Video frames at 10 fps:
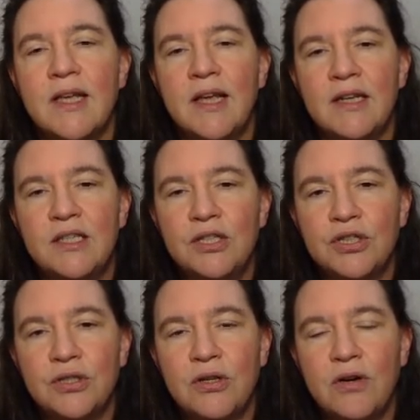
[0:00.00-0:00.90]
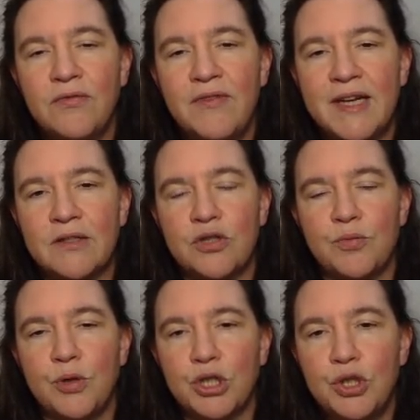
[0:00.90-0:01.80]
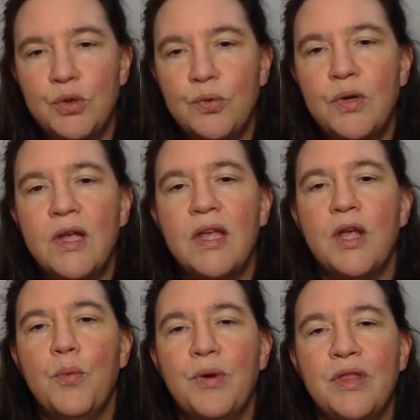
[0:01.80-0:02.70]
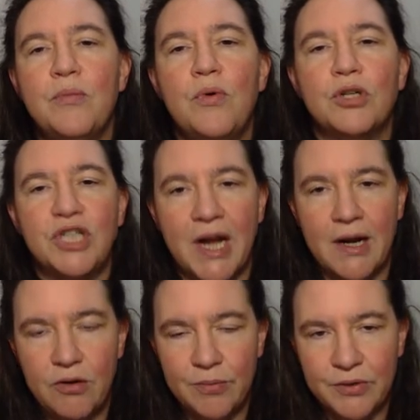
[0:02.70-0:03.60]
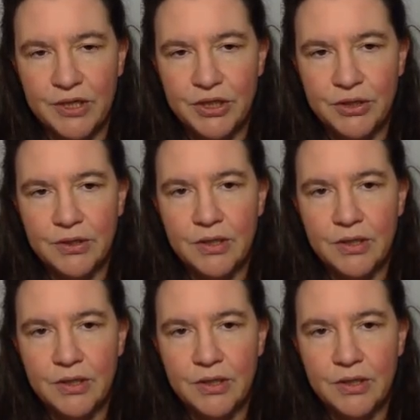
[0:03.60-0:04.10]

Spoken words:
addition of vectors mod 2 with a more general operation.